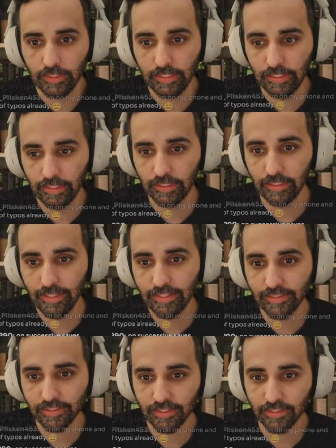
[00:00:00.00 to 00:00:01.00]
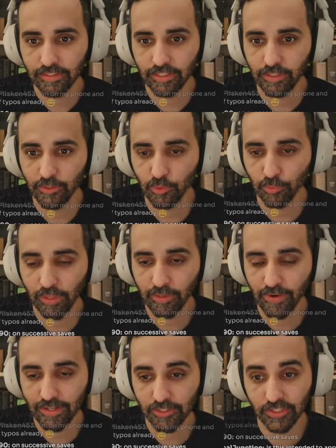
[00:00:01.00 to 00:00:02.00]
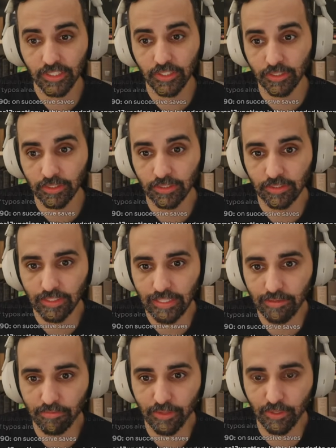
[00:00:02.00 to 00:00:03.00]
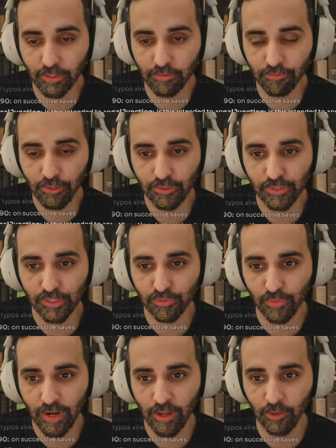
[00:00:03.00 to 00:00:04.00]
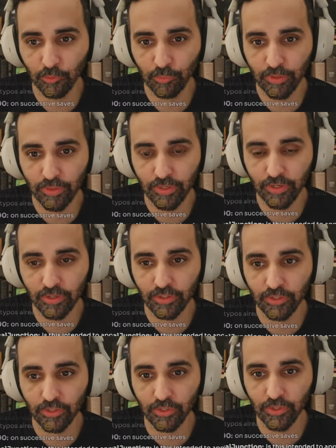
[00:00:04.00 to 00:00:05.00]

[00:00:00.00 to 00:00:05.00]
Is this intended to apply to reactions? It could, if they're confused this round, but their turn